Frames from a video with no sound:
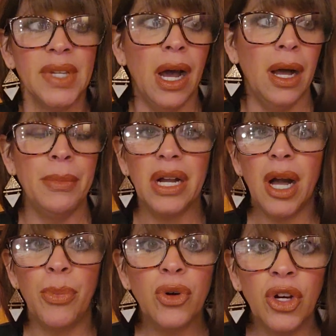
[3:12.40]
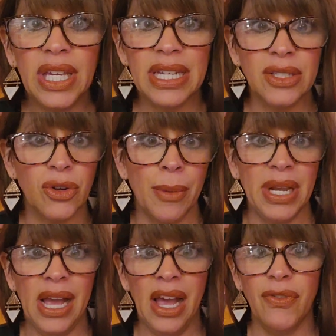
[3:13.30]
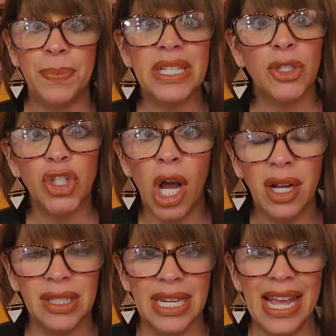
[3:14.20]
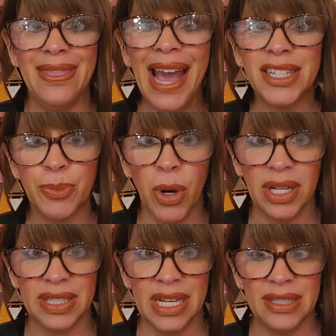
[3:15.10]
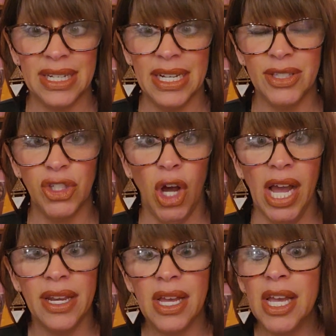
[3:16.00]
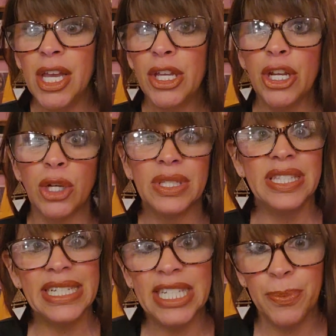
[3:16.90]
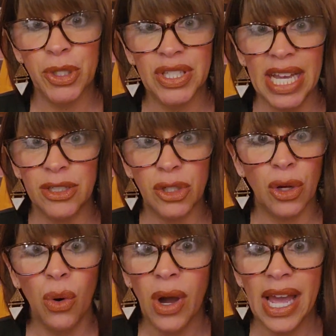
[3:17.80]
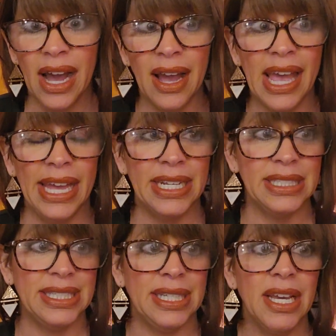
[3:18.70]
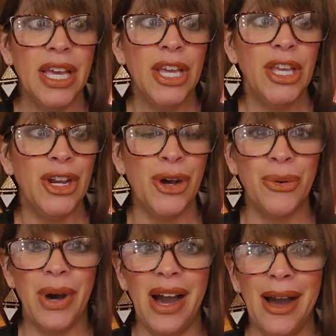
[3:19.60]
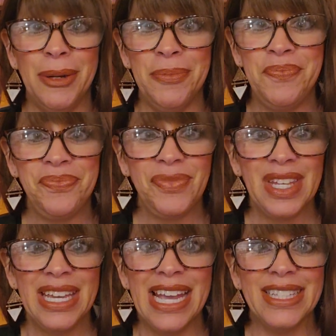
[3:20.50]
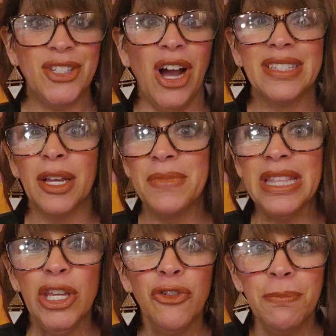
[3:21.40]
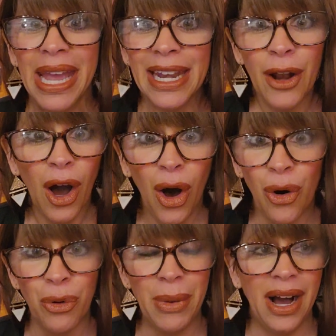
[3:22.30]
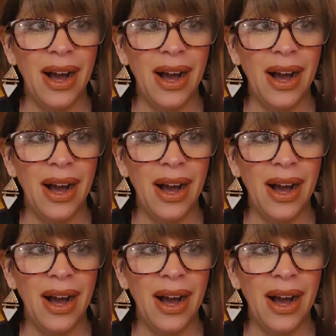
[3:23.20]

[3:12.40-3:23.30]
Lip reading: a couple cookies, or I'm gonna have a piece of chocolate, and that's processed, and it's not 60% cocoa, and it's it's not something that you've made at home.